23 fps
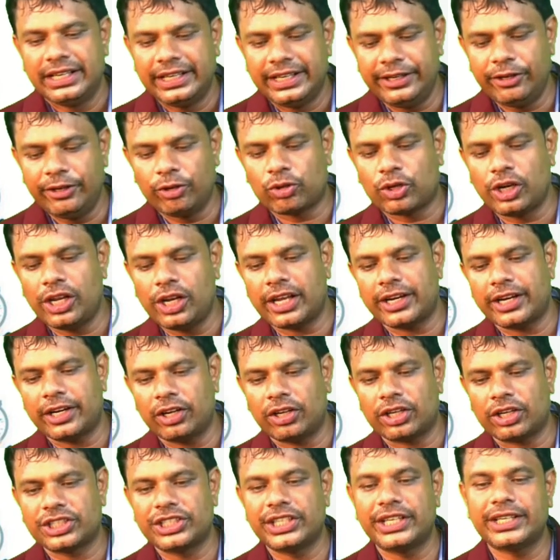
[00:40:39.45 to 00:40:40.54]
nuclear
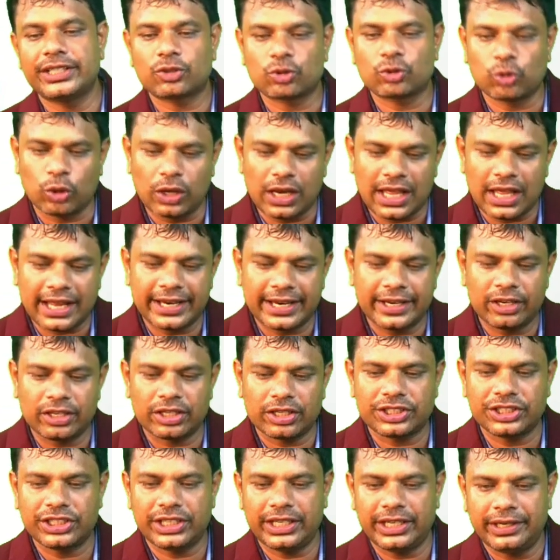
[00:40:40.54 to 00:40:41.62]
energy, solar
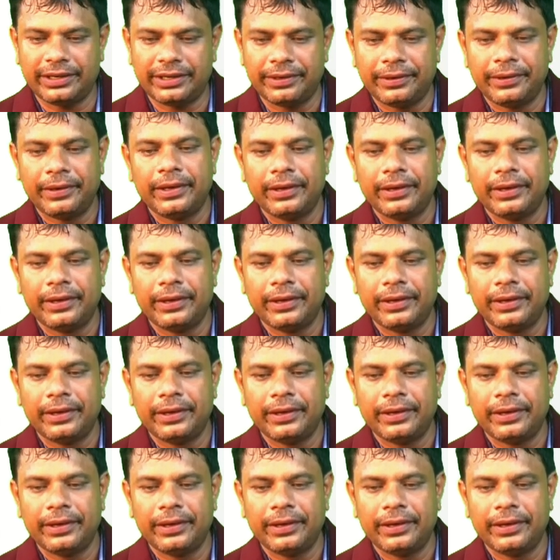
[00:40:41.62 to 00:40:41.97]
energy,